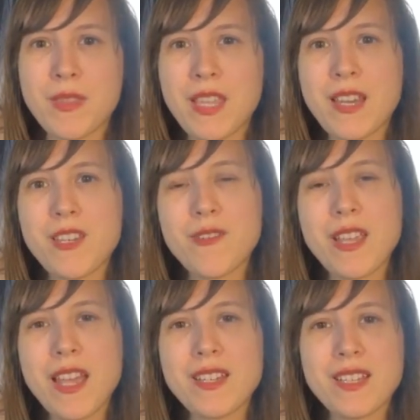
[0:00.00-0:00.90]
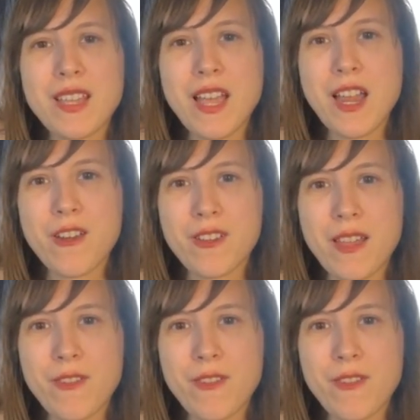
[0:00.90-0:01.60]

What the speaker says: But then you get to the higher